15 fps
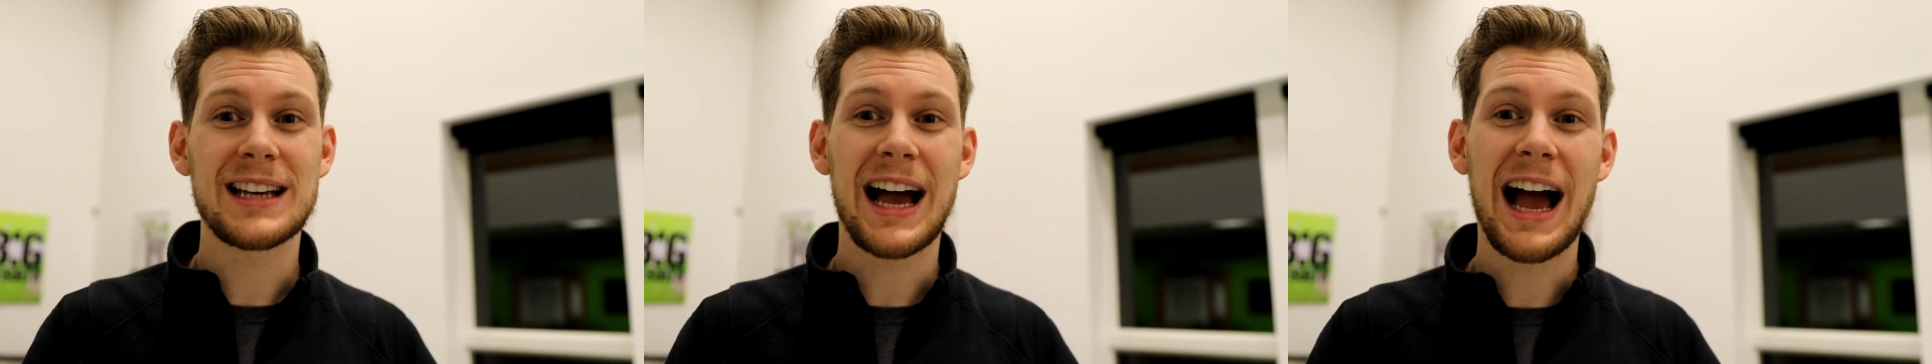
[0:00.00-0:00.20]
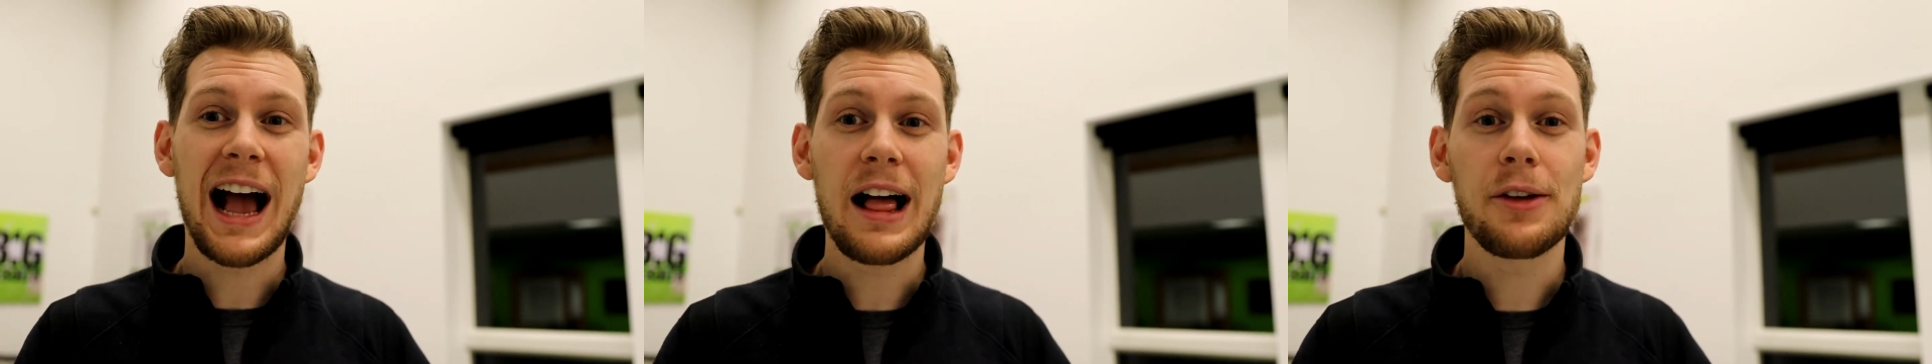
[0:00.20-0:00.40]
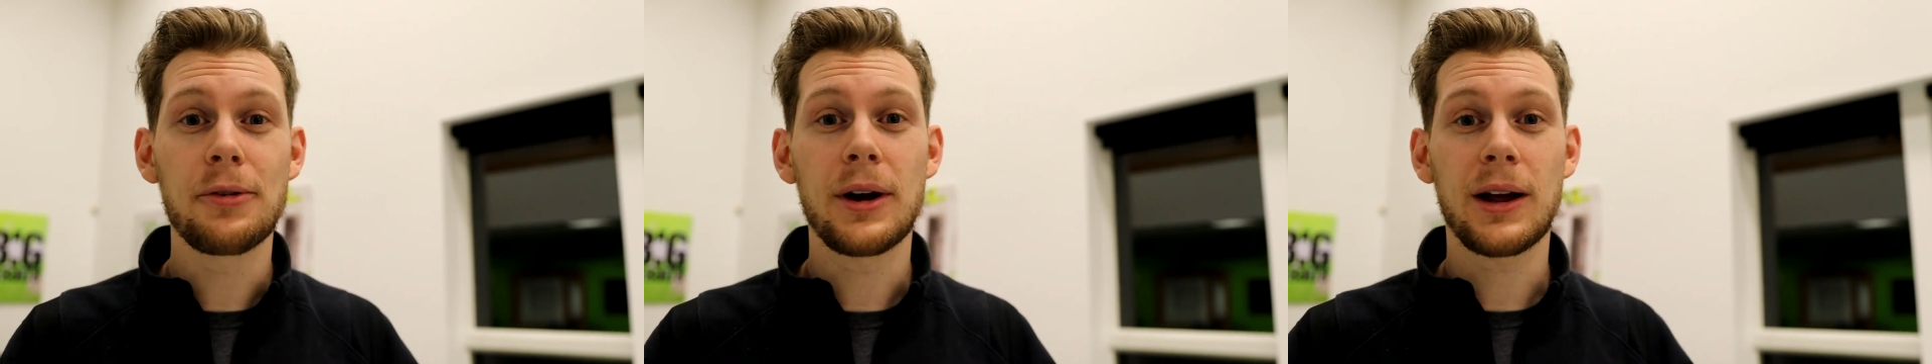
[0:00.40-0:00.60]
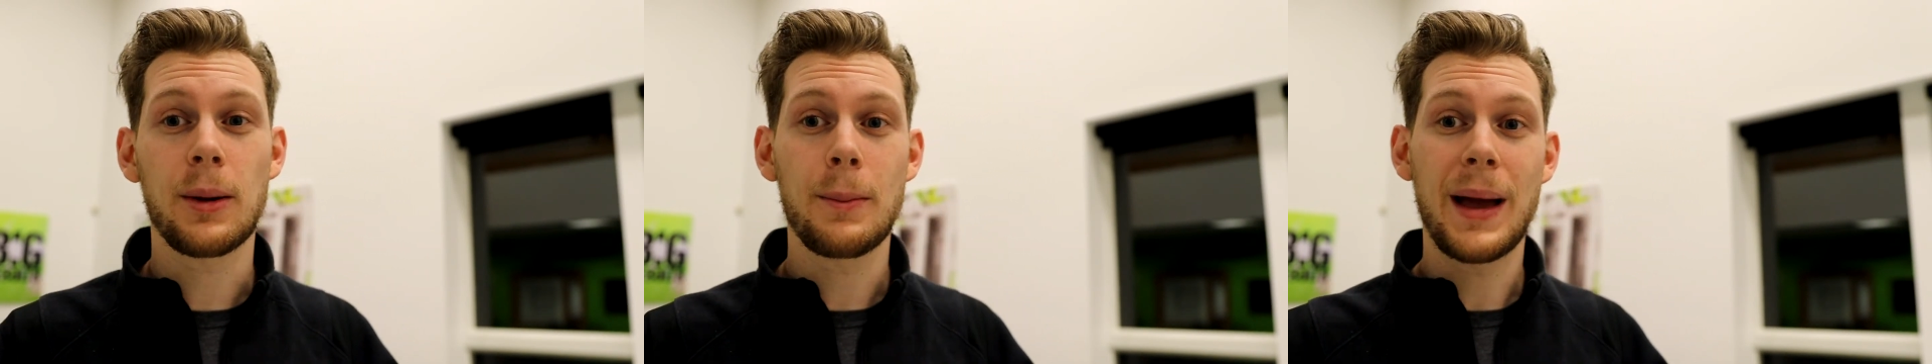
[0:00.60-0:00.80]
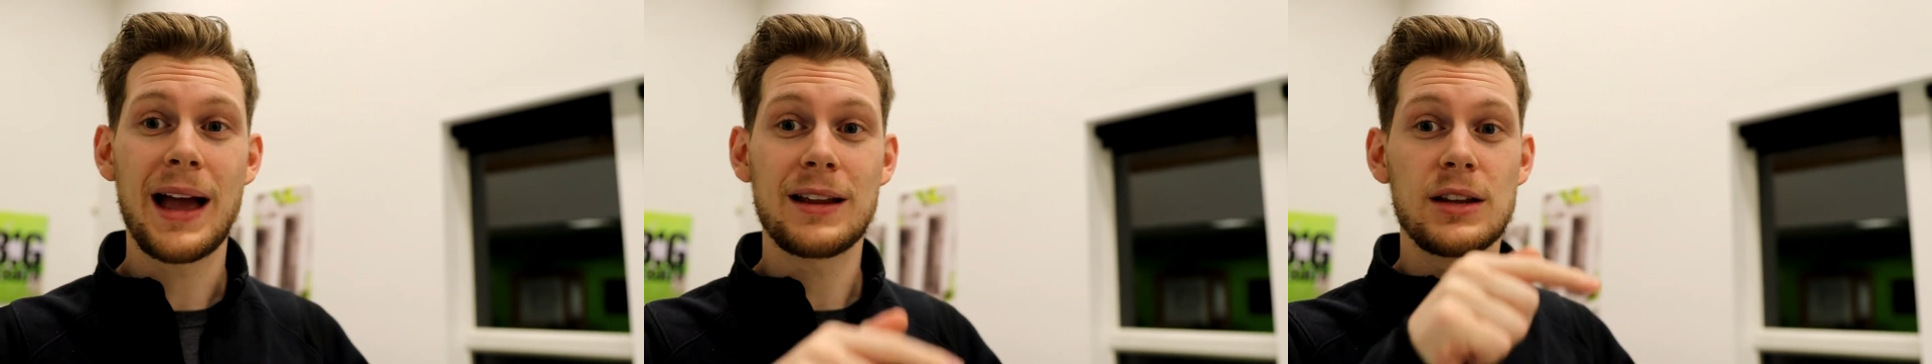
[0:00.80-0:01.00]
I highly
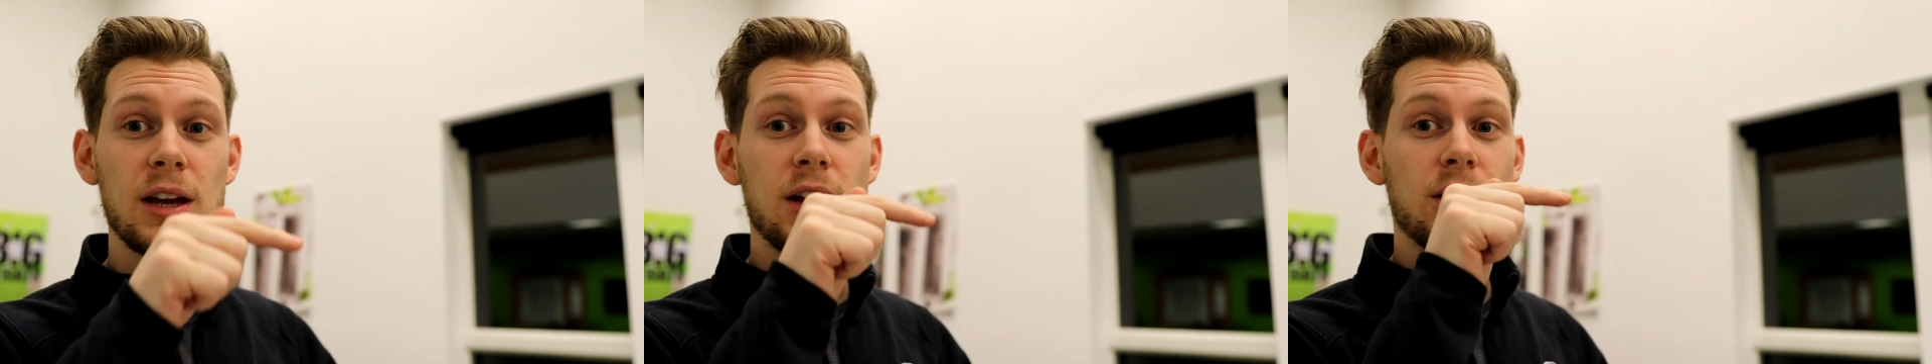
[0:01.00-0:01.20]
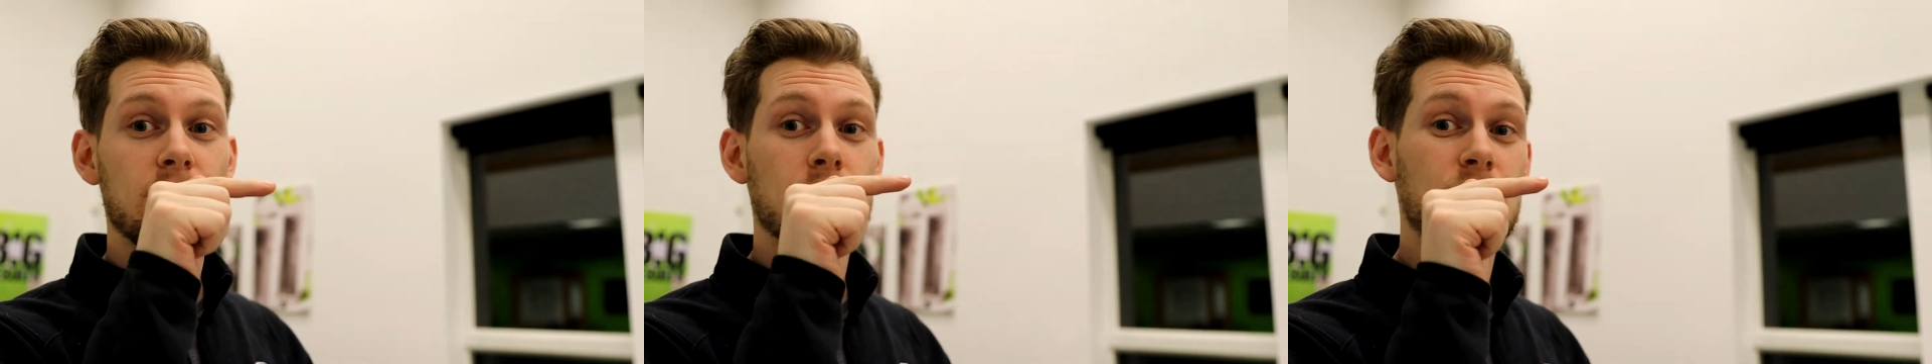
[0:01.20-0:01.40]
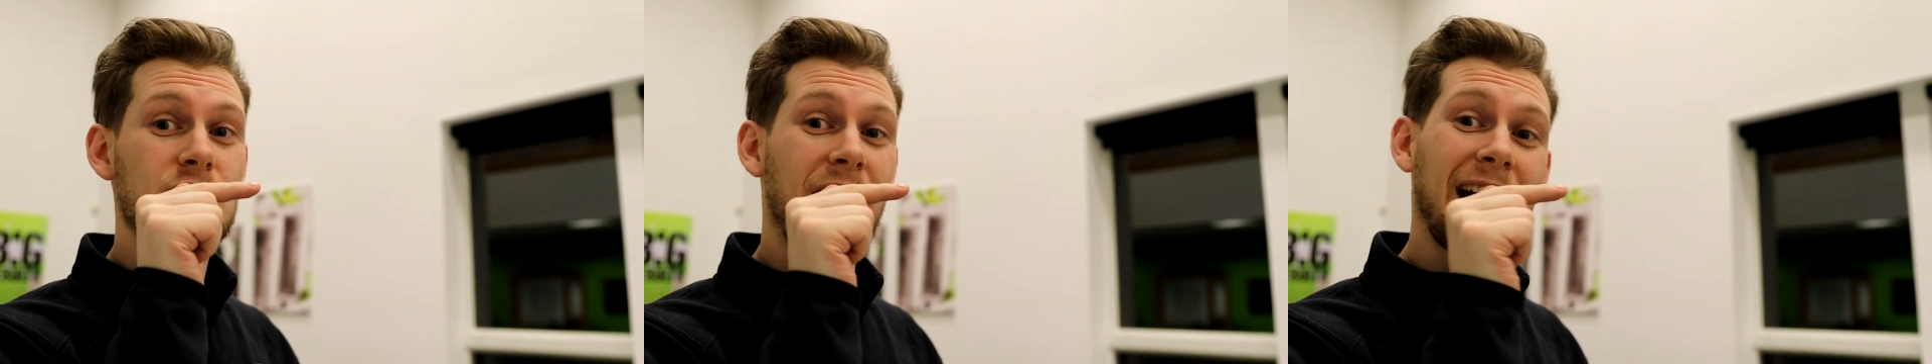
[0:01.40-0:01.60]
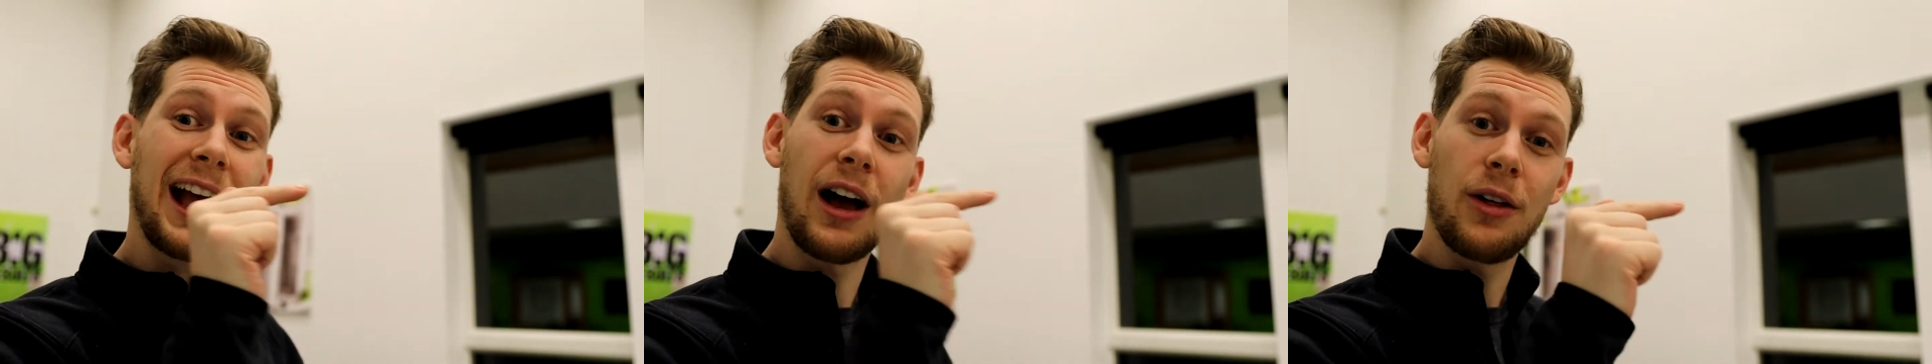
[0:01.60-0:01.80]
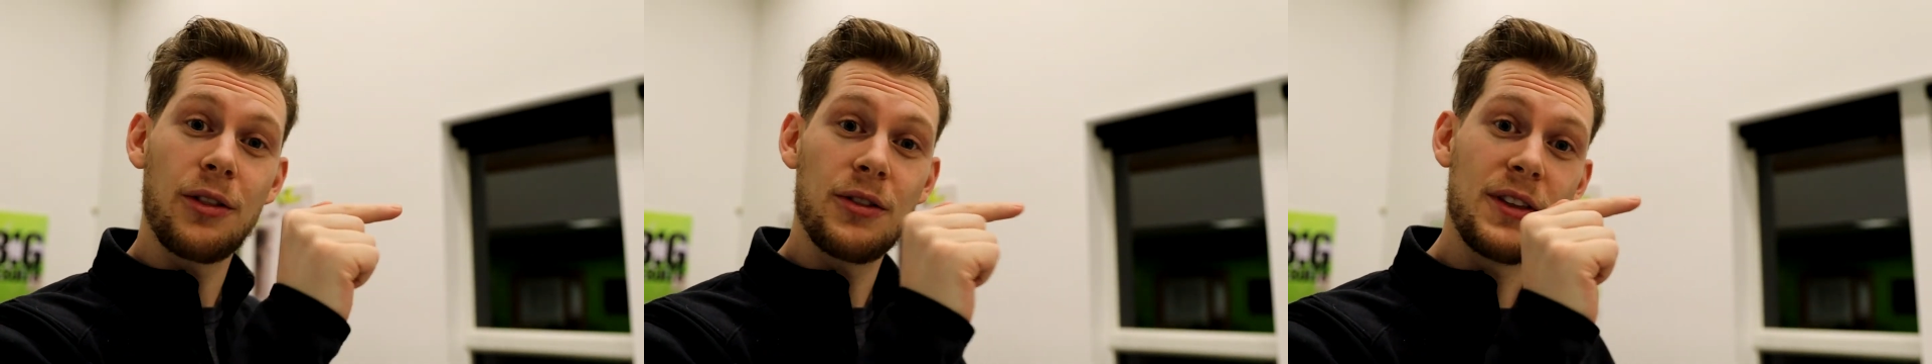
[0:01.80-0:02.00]
recommend you check
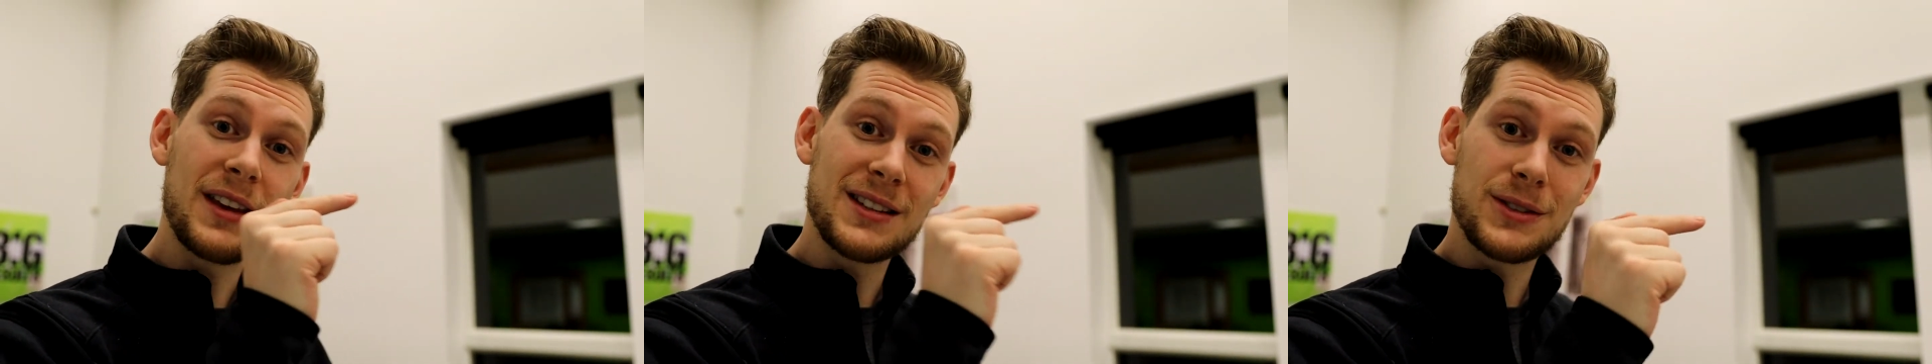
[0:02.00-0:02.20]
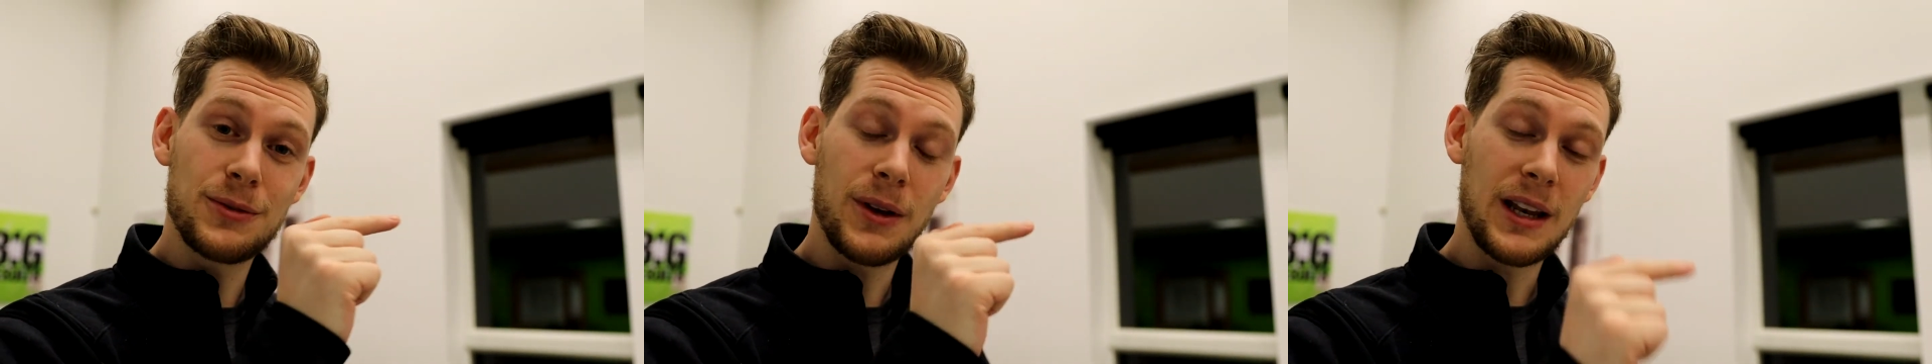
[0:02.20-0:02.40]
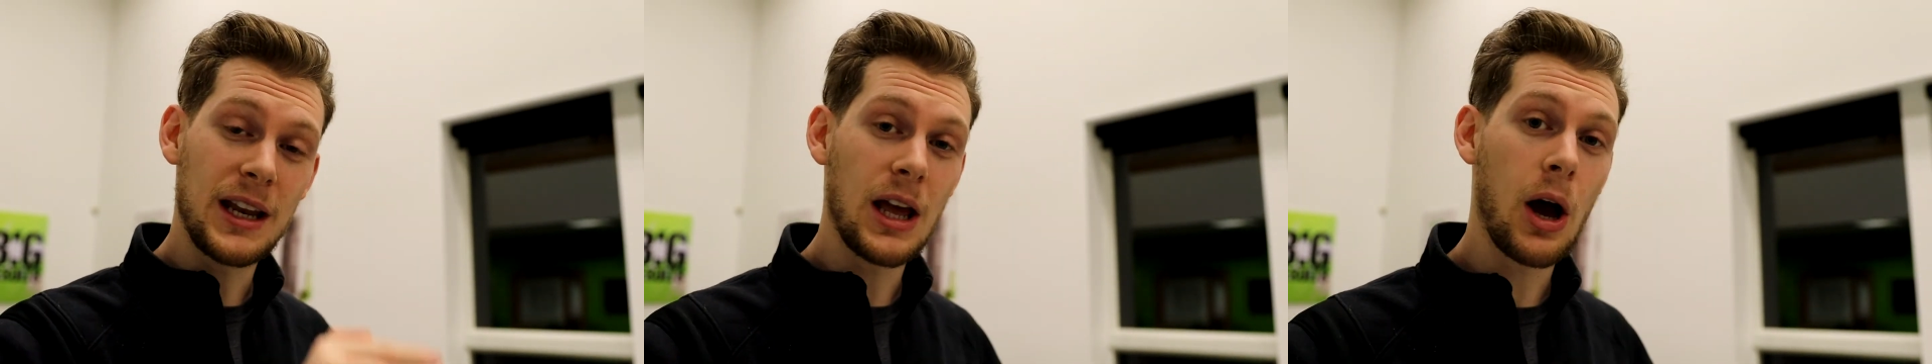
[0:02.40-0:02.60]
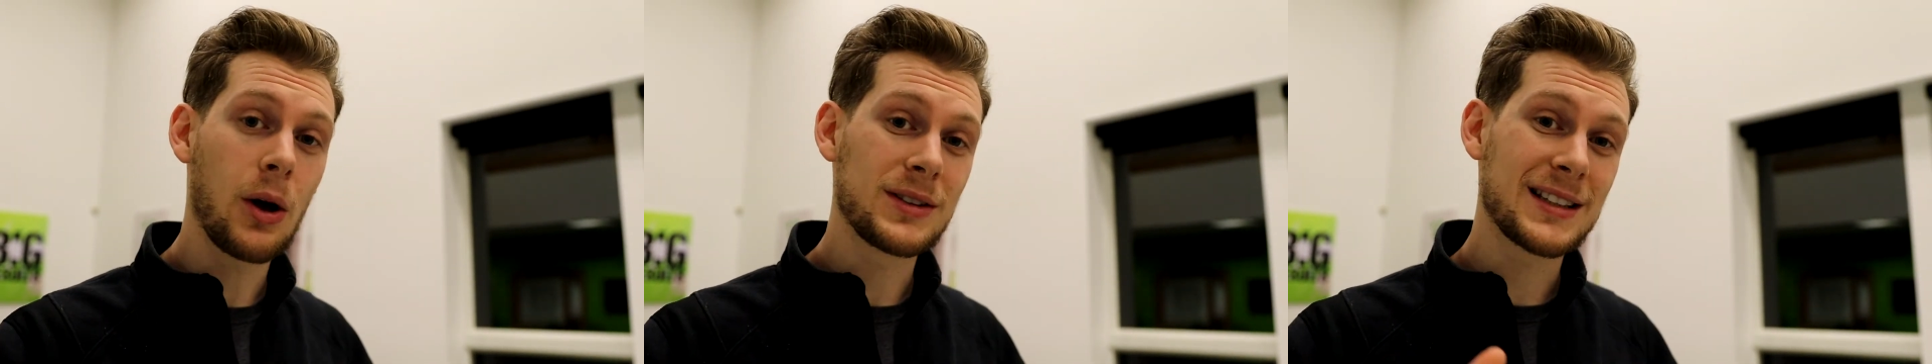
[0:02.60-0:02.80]
out this video.